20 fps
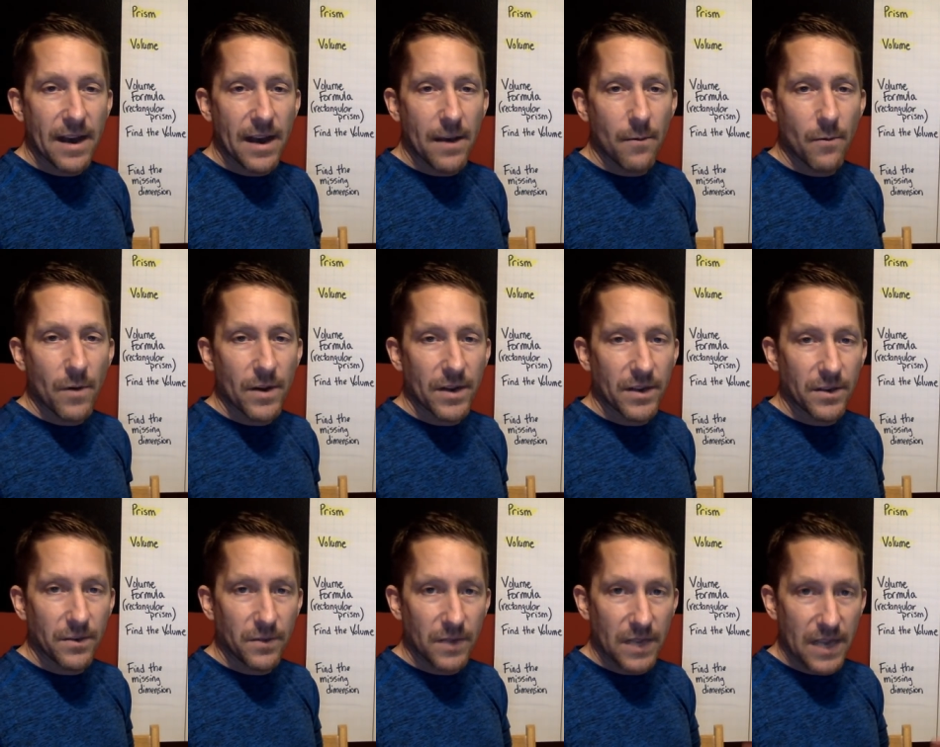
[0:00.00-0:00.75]
I want
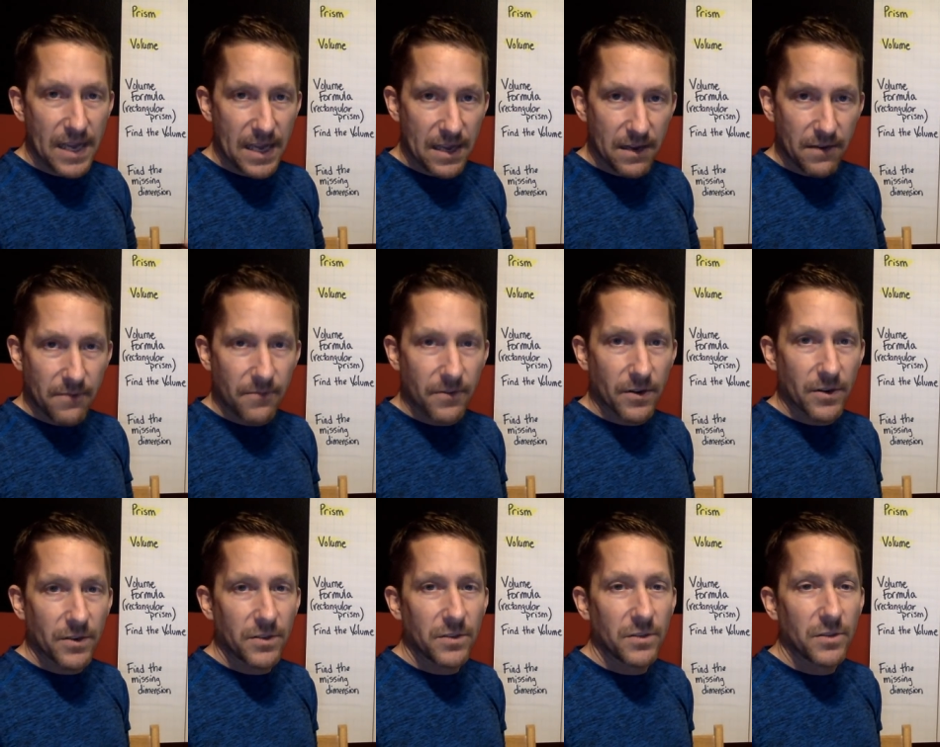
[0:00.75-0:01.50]
to do the
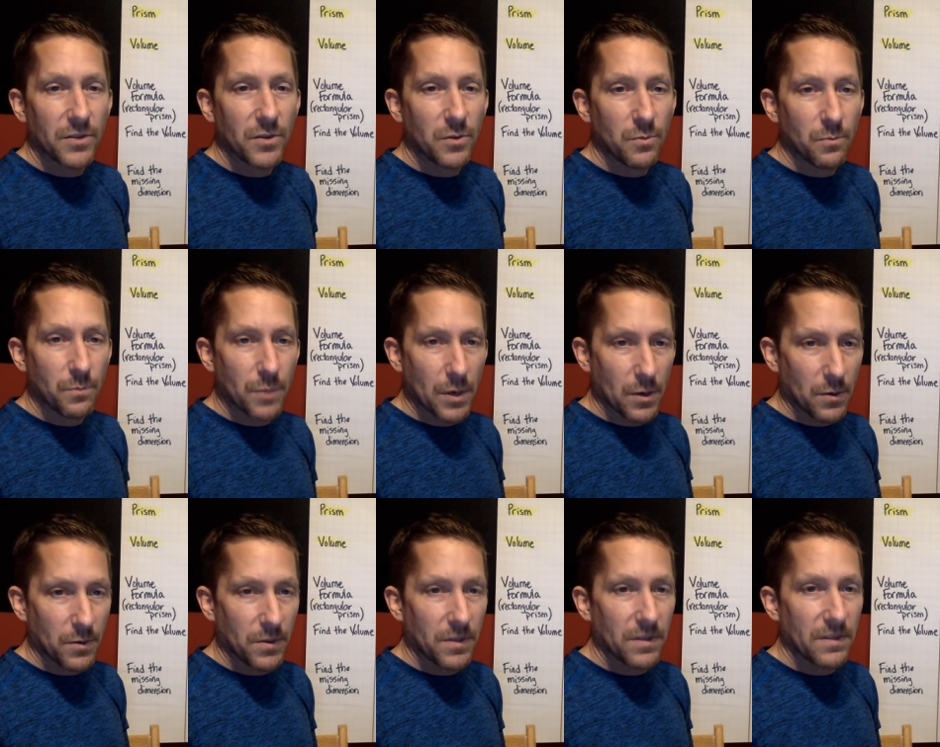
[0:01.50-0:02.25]
inverse to
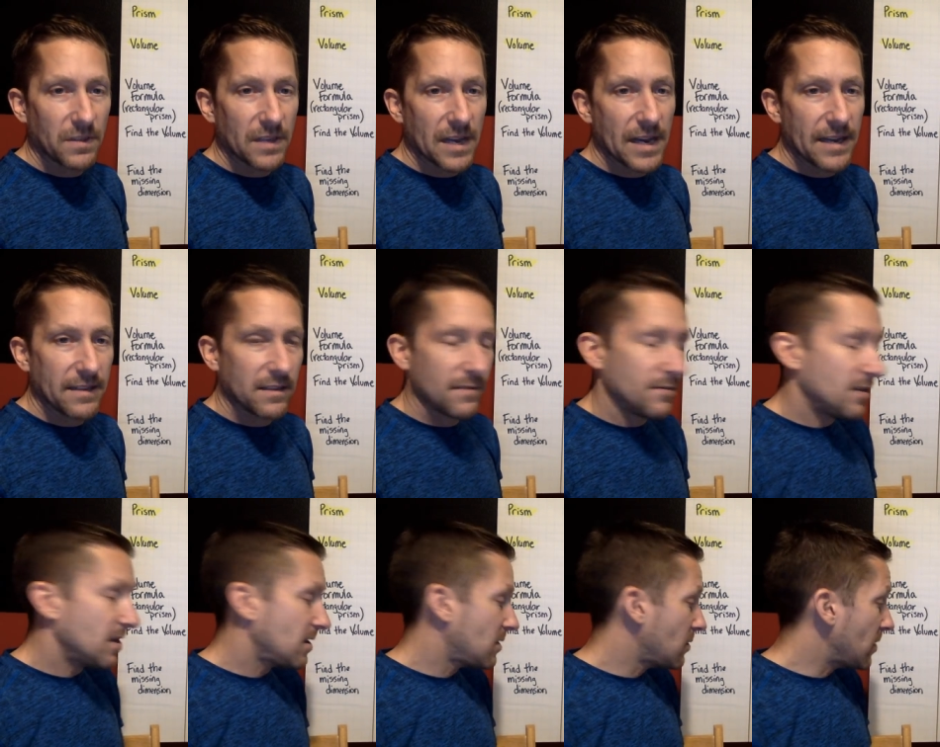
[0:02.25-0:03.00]
both sides
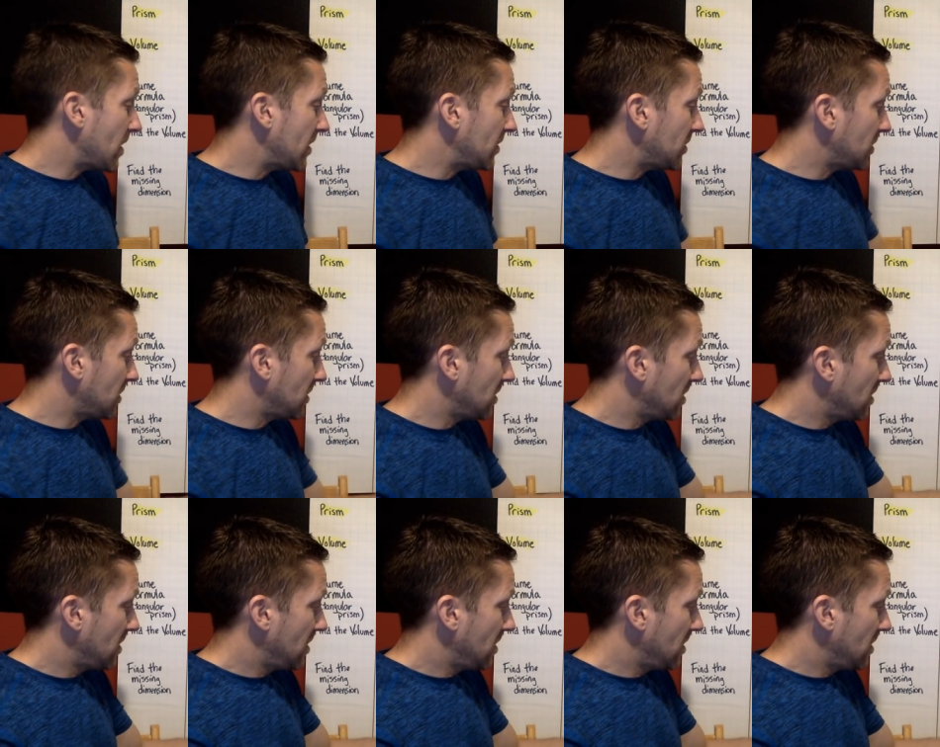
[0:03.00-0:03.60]
of the equation.